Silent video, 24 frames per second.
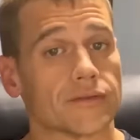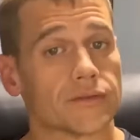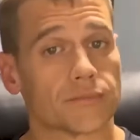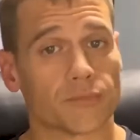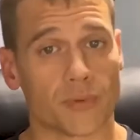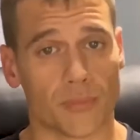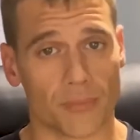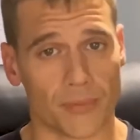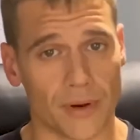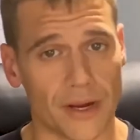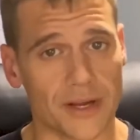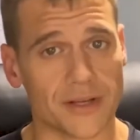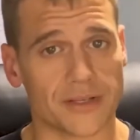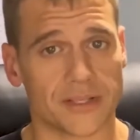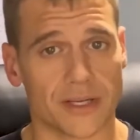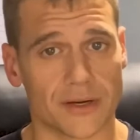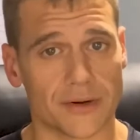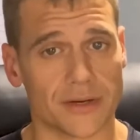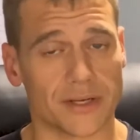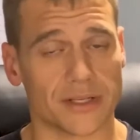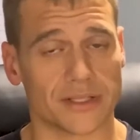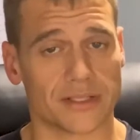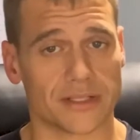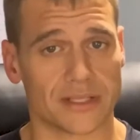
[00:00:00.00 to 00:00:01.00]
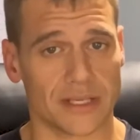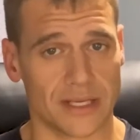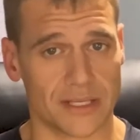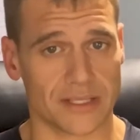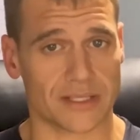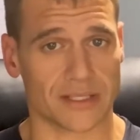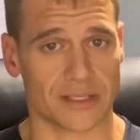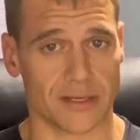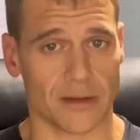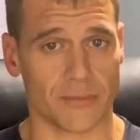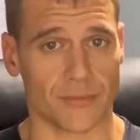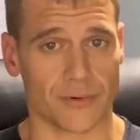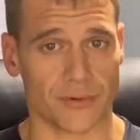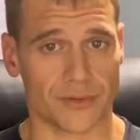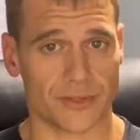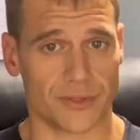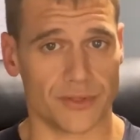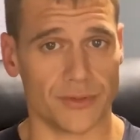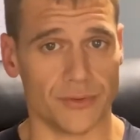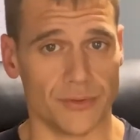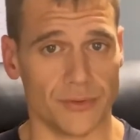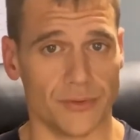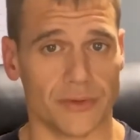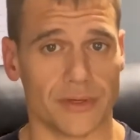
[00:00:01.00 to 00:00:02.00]
Proprietary test number
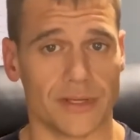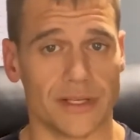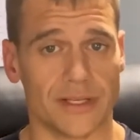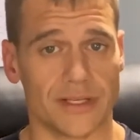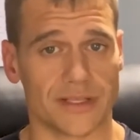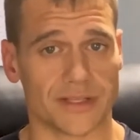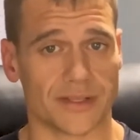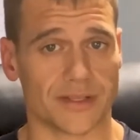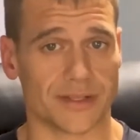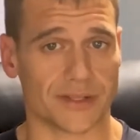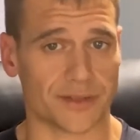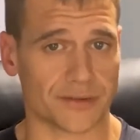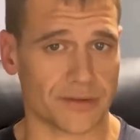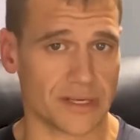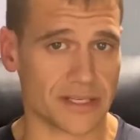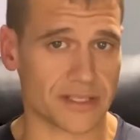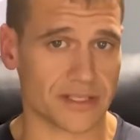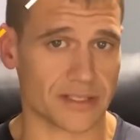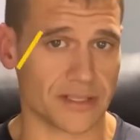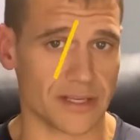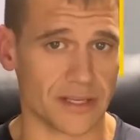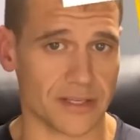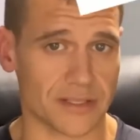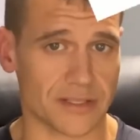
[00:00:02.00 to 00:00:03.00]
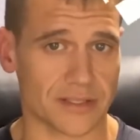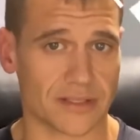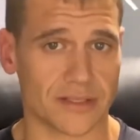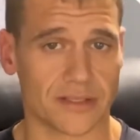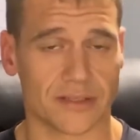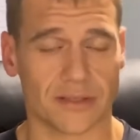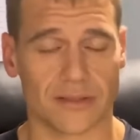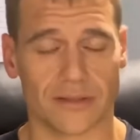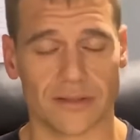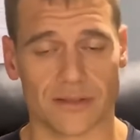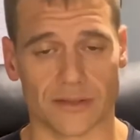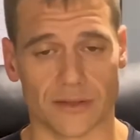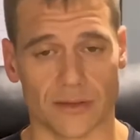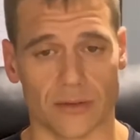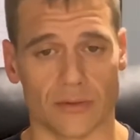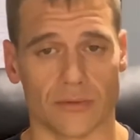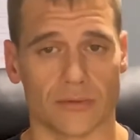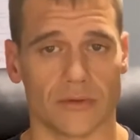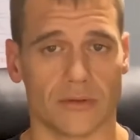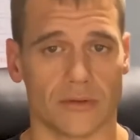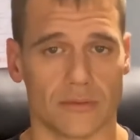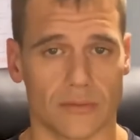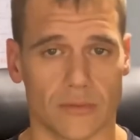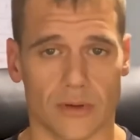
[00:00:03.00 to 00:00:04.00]
2 is the stress test.
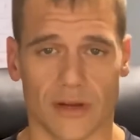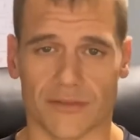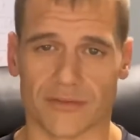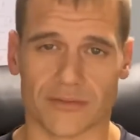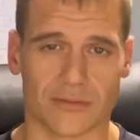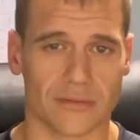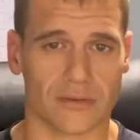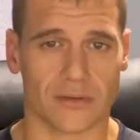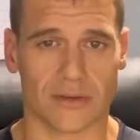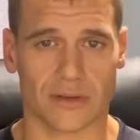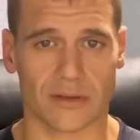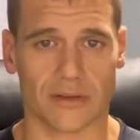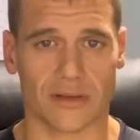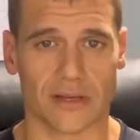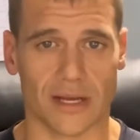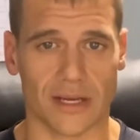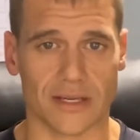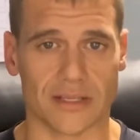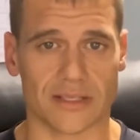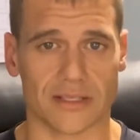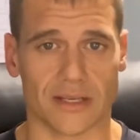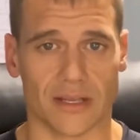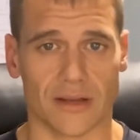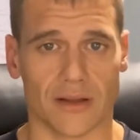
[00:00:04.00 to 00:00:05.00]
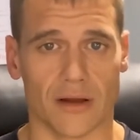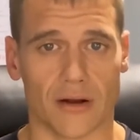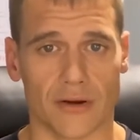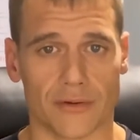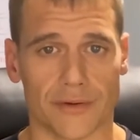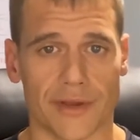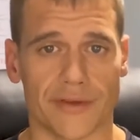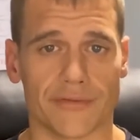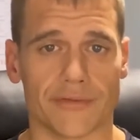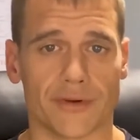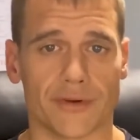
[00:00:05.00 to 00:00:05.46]
So I've kind of said heart rate